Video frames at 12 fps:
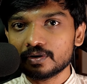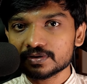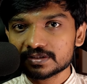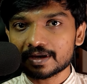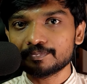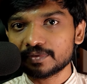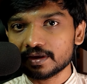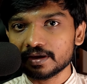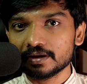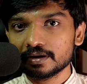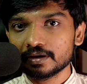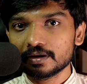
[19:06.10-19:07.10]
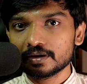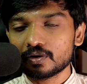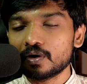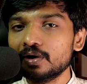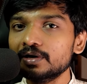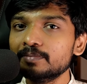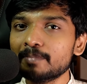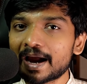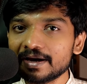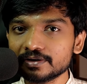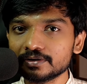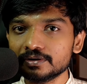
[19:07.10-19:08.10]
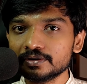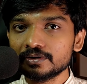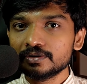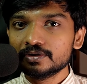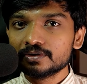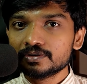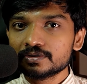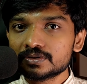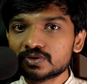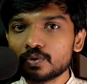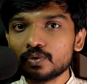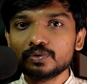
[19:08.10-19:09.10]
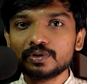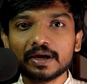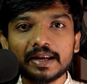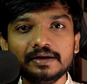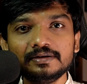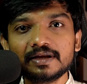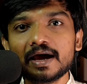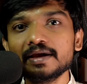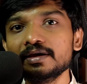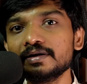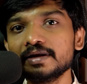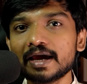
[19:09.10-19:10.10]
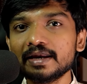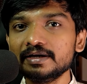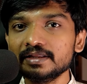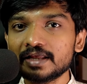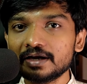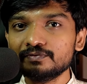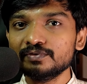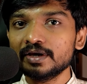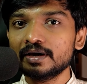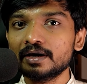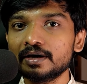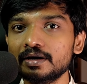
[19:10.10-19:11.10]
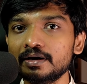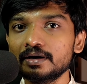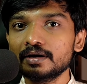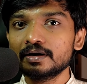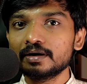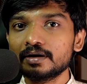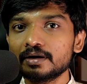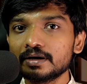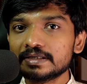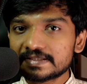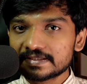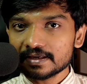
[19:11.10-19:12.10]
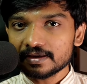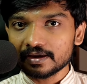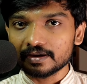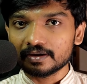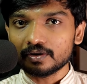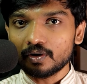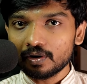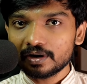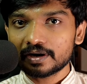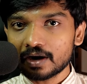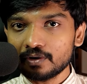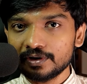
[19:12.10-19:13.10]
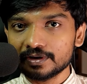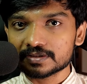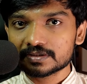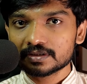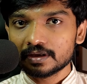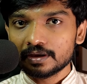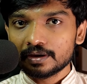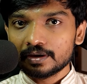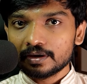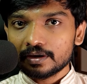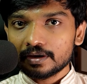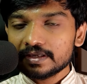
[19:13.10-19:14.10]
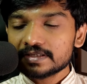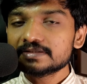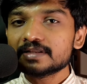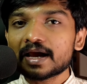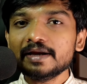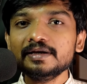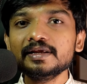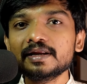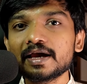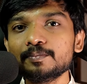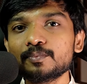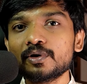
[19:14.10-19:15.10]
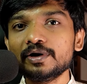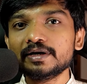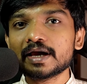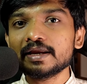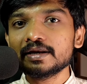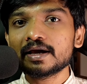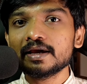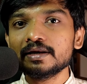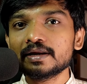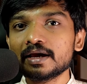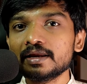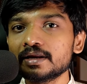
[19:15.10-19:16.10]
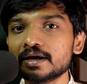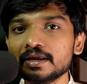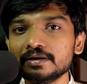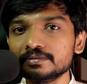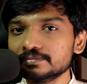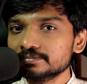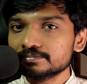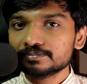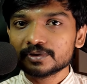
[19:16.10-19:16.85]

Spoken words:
or something called matter. So the entire reality that we are seeing all around us is 99.9999%